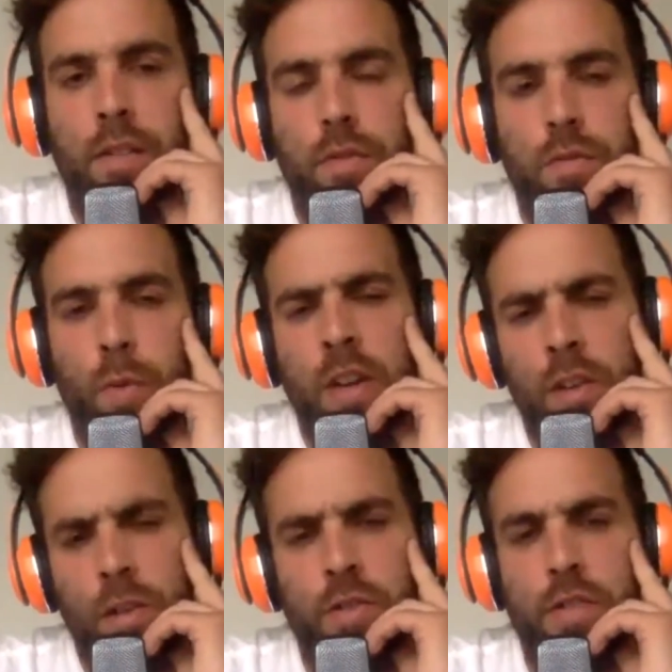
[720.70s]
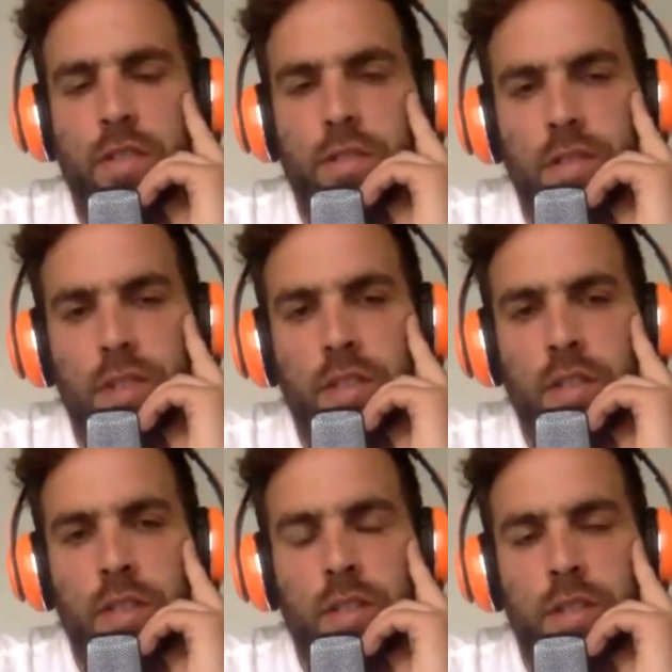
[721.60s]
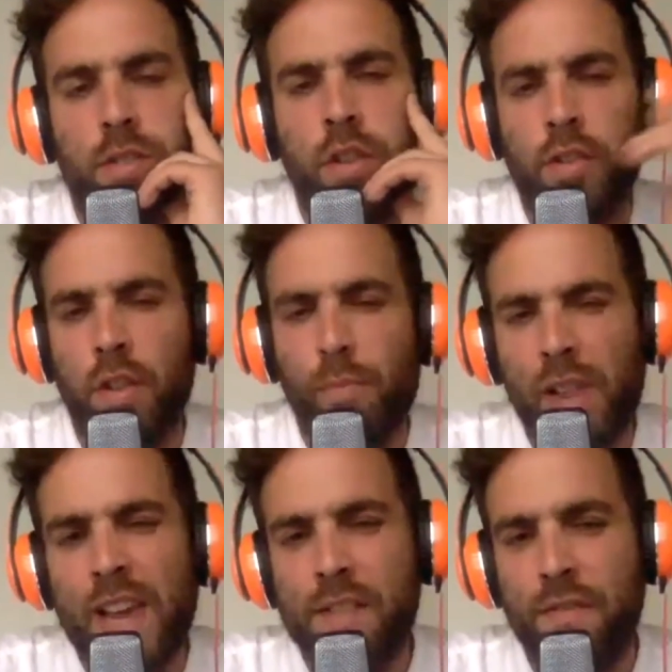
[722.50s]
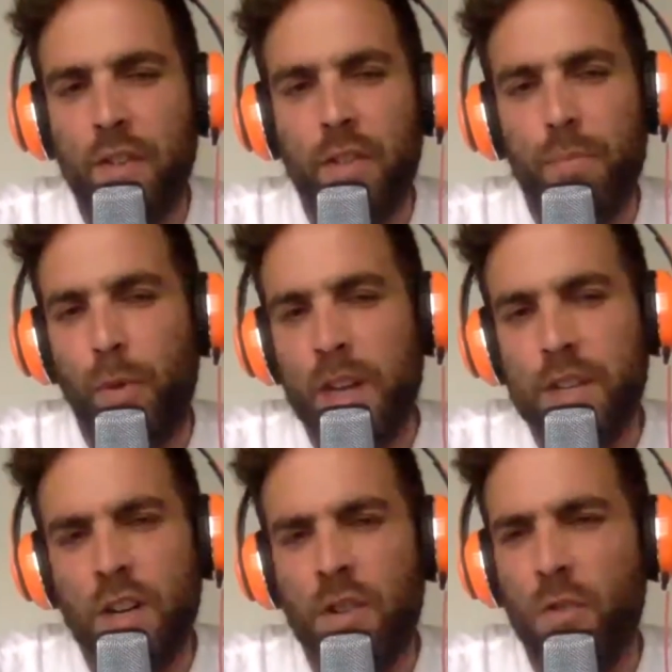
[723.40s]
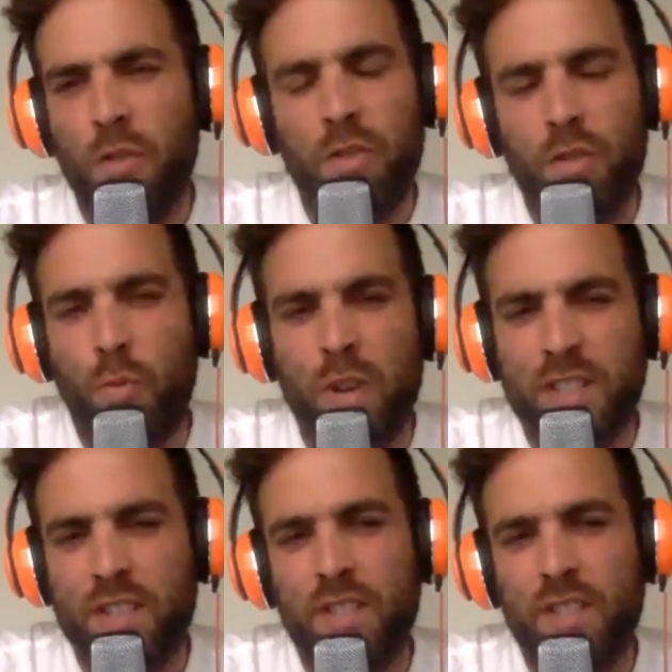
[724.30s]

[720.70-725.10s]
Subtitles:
when you lose? Do the players feel the pressure, or what's?